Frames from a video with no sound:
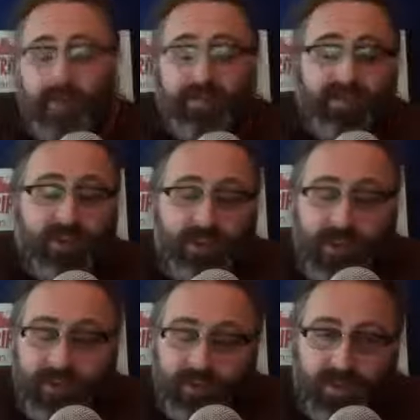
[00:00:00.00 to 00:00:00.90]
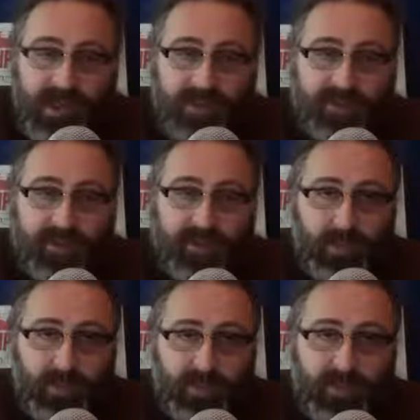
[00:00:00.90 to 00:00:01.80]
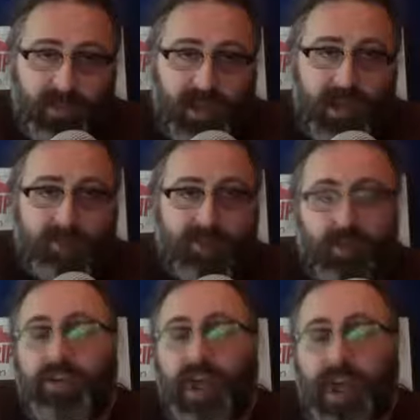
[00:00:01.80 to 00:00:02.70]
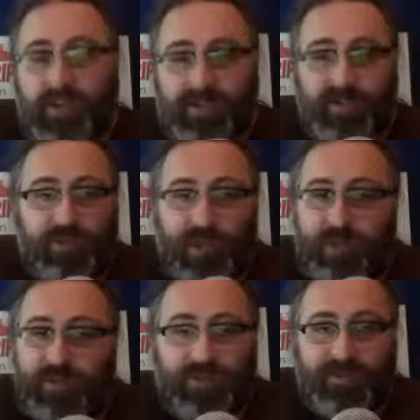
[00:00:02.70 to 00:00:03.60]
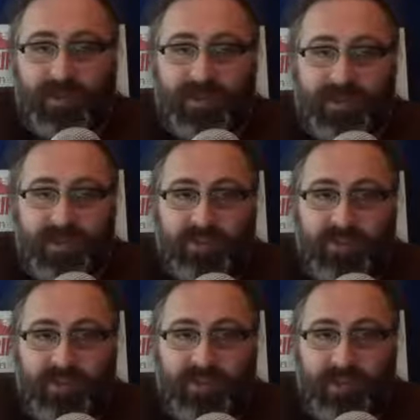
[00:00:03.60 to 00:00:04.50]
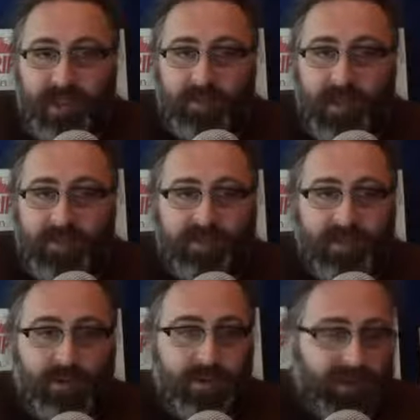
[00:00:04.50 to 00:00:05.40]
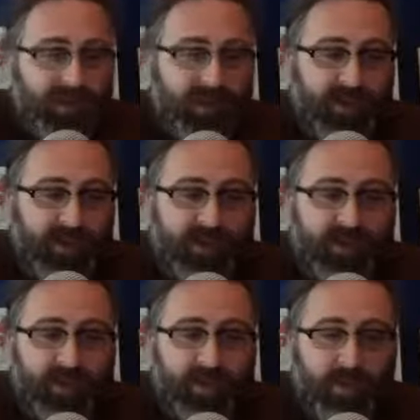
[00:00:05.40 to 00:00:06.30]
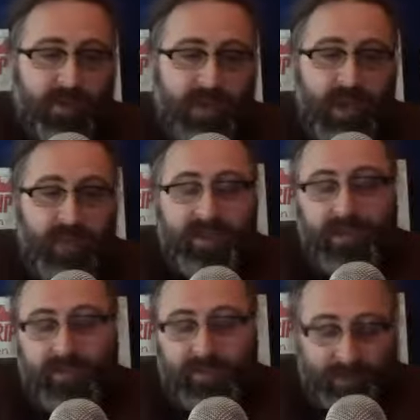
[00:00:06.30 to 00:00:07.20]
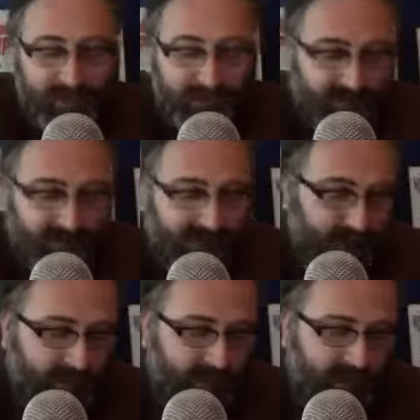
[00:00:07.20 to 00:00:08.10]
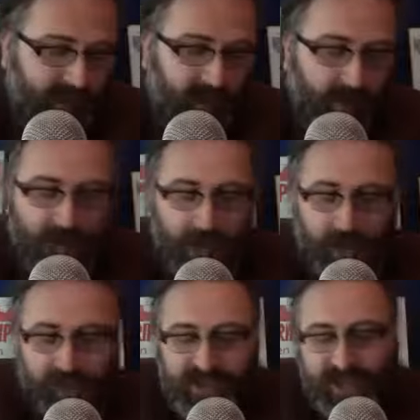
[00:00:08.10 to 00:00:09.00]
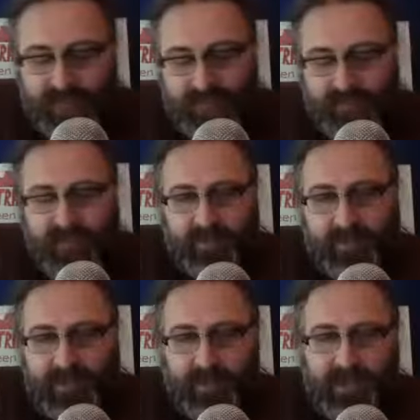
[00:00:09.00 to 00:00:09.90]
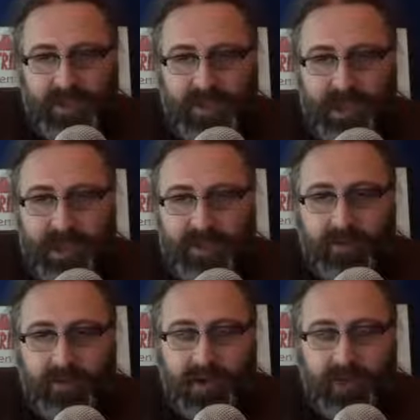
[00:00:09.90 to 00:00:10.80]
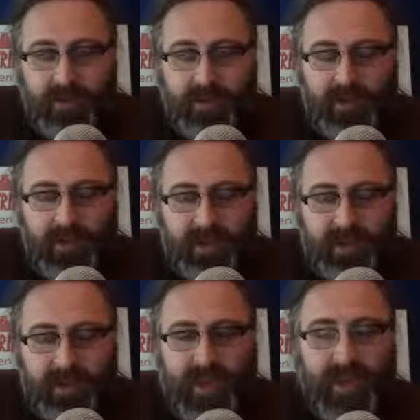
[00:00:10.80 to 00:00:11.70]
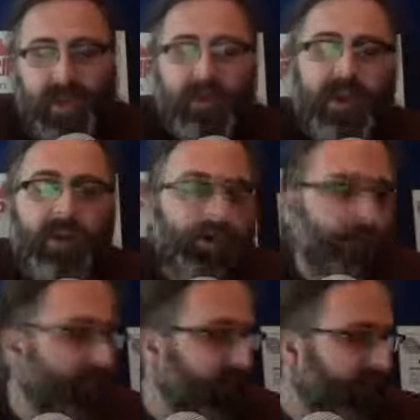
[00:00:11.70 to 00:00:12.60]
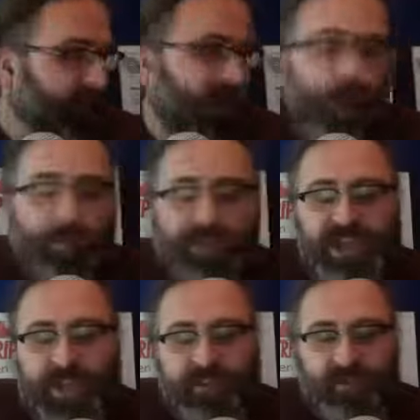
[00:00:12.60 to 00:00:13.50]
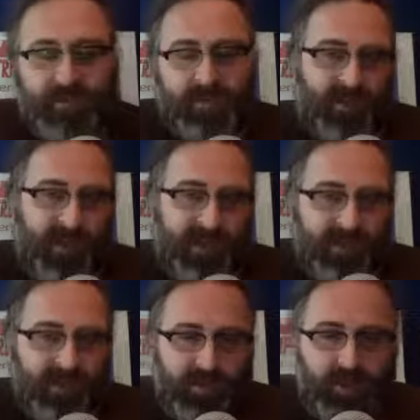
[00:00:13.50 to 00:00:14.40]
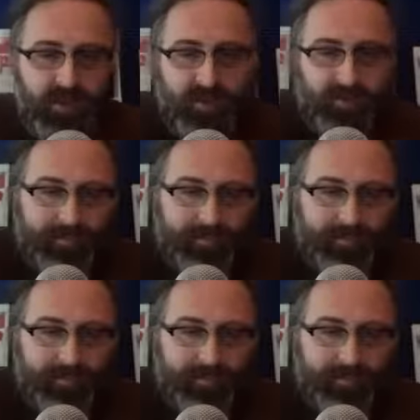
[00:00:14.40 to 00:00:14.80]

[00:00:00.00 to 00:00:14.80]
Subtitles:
I'm sorry it's not the answer you want, and I'm sorry you're having to try and rephrase it and trying to say that I'm not answering or not giving you the answer you want. But you previously said a moment ago we are objectively speaking to each other. How can you say that? How do you prove that we are objectively speaking to each other?